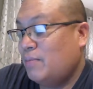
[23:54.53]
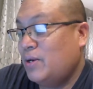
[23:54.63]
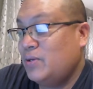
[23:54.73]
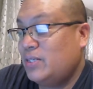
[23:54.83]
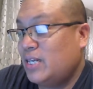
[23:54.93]

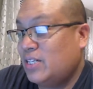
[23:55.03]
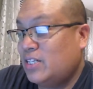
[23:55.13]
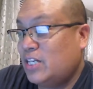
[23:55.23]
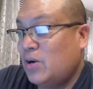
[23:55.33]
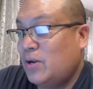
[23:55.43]
But it was
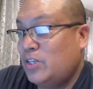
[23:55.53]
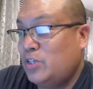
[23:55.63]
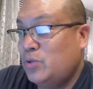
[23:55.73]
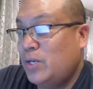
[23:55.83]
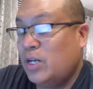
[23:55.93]
necessary
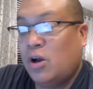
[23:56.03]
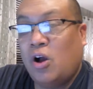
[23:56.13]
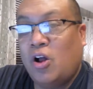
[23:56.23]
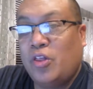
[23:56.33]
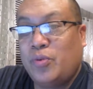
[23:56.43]
to get
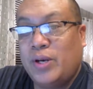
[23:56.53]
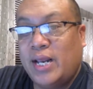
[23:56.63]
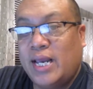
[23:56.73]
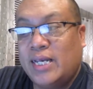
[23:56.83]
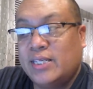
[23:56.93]
all three
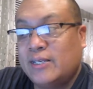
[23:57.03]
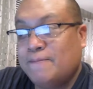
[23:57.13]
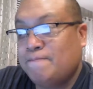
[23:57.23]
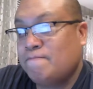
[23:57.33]
days,